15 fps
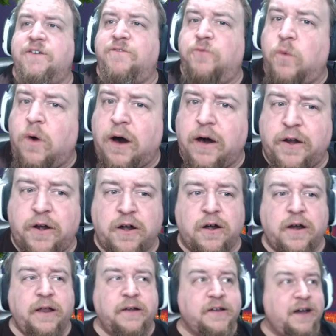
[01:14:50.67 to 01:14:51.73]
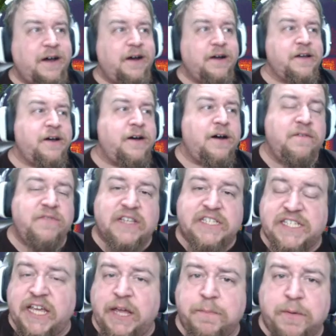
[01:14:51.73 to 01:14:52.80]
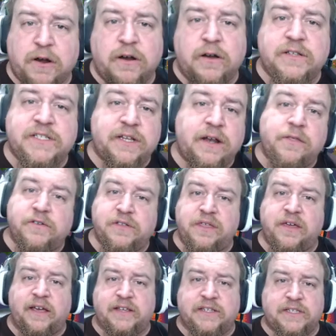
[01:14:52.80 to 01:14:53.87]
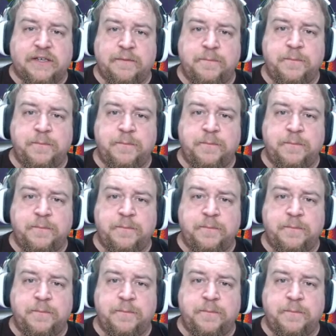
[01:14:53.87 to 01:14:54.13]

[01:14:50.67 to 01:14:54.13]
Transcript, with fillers: of water and caw-caw of the seabirds and other things.